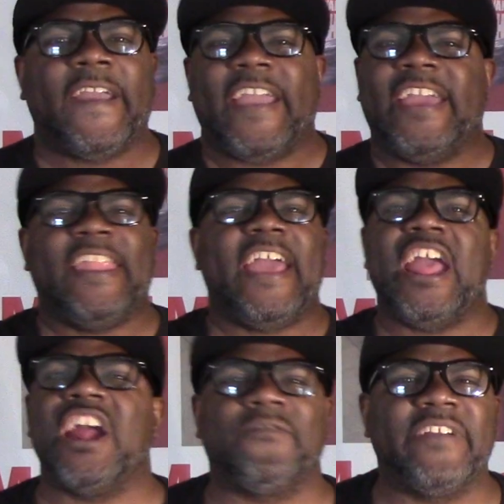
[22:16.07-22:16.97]
in
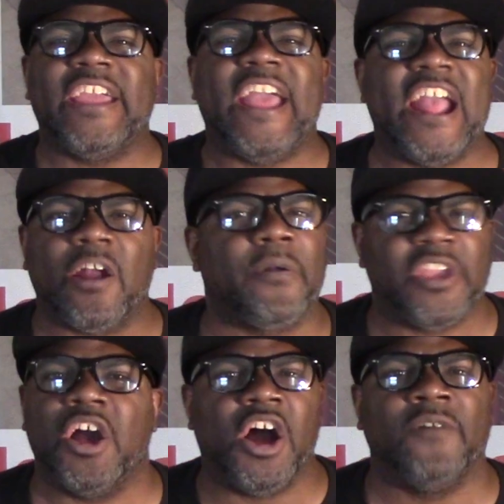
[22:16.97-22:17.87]
every
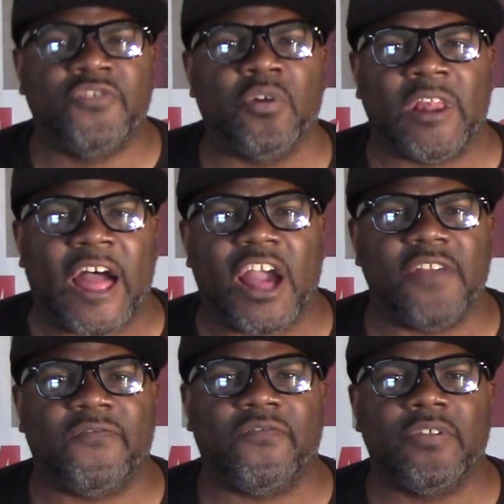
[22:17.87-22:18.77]
area of your
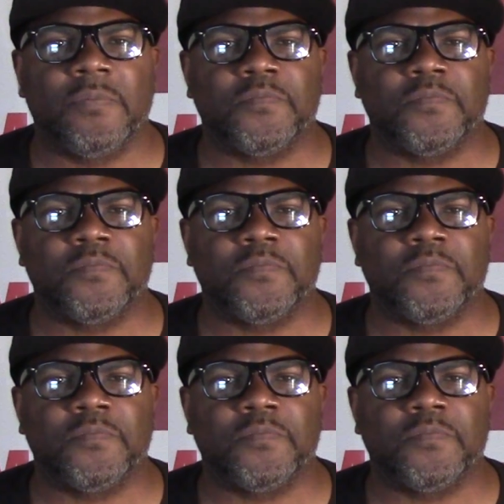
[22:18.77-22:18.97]
life.